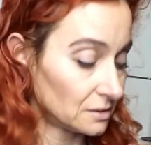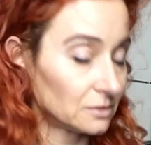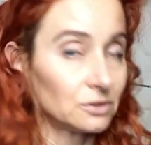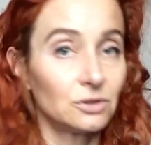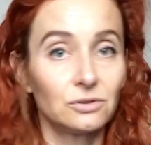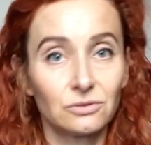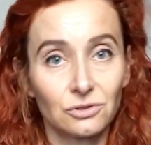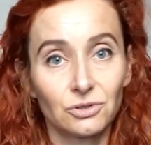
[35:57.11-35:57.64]

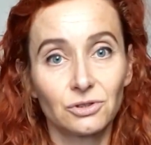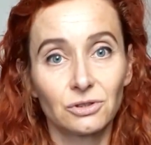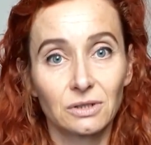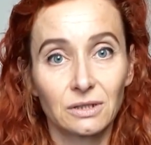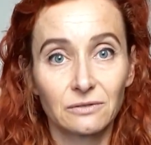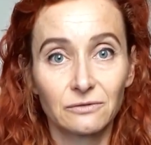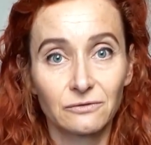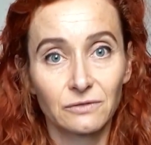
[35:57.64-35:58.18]
You should
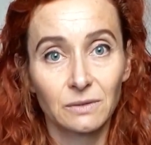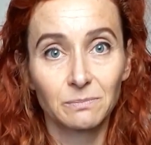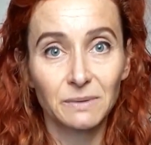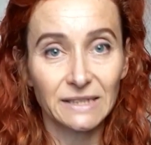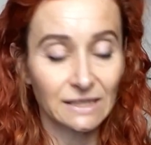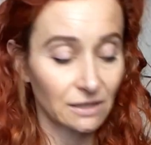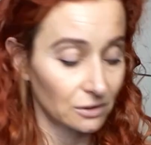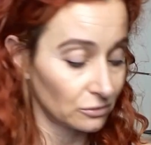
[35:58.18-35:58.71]
have a
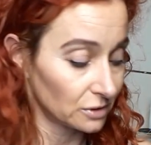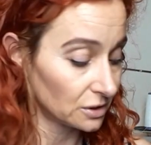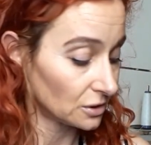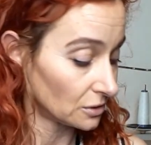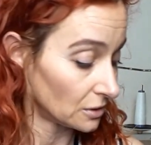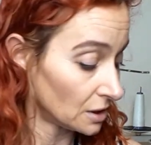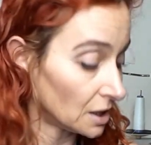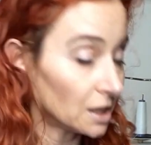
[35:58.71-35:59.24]
biscuit with
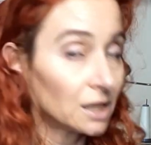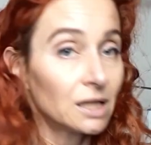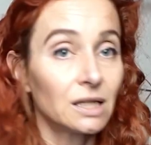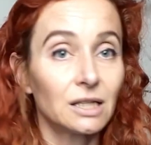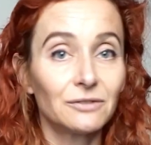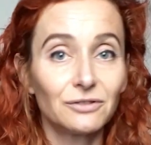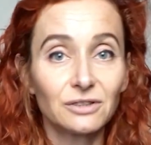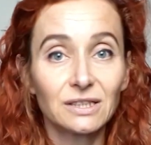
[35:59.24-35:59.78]
you. If you